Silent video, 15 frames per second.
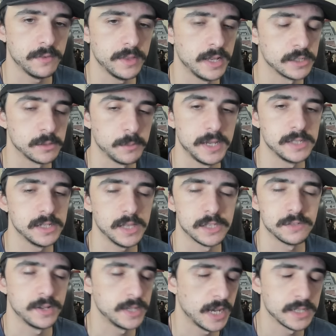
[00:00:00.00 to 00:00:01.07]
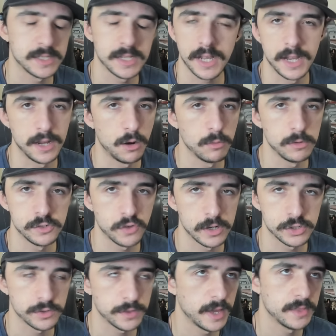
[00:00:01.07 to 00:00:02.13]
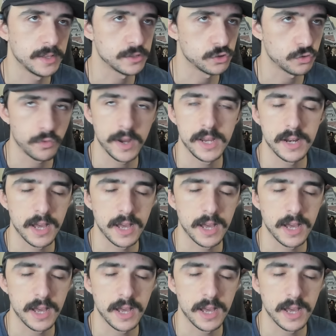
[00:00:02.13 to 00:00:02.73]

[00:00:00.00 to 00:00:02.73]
And that's amazing. That's fantastic. I always treasure that. That's great.